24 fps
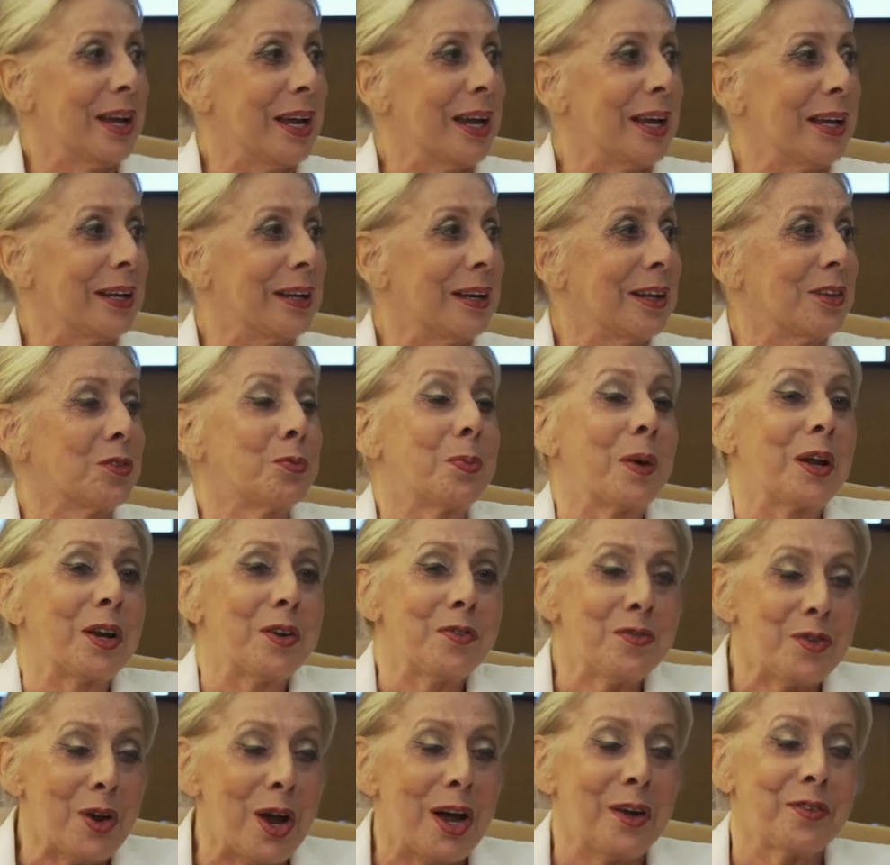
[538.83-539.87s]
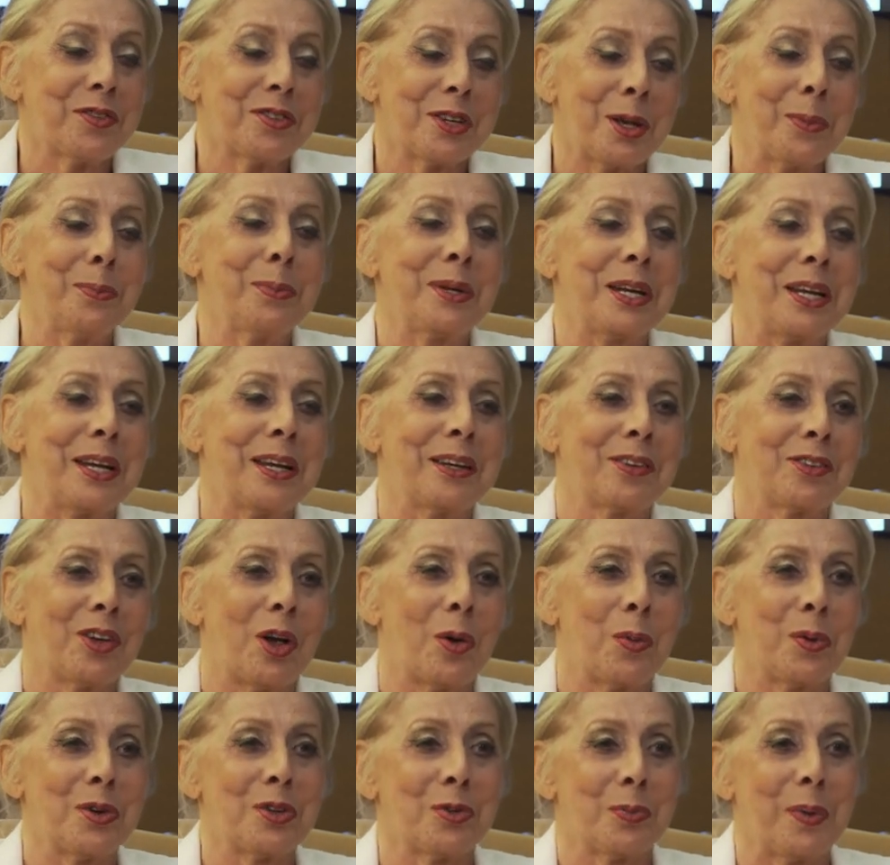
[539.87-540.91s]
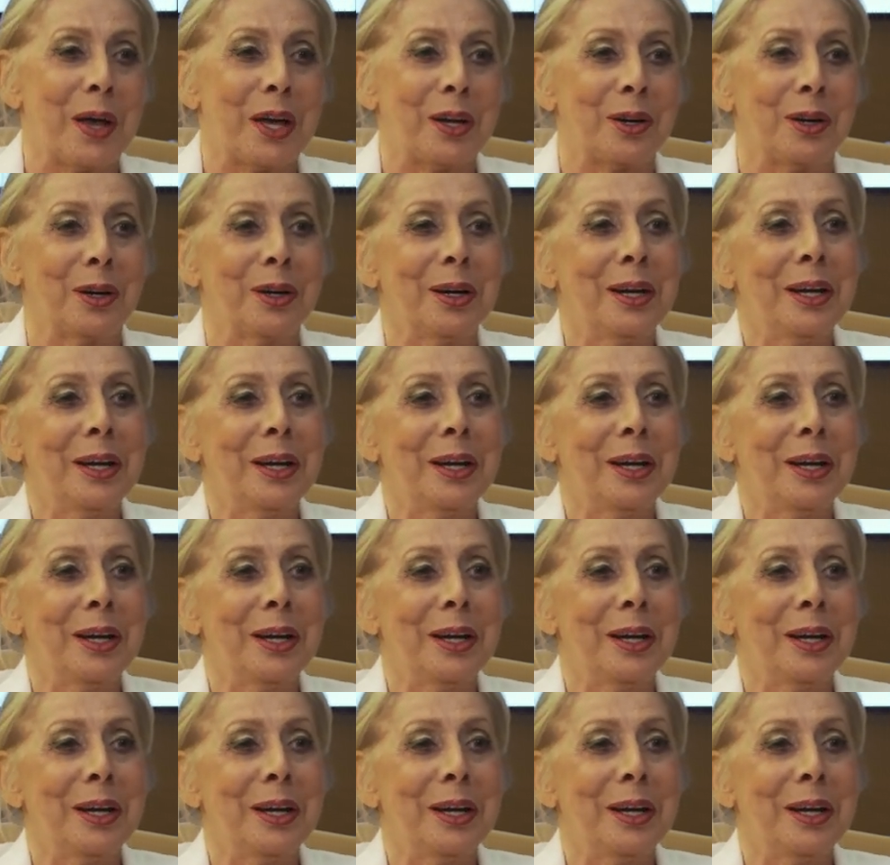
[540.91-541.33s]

it's better if you have somebody, it's always better.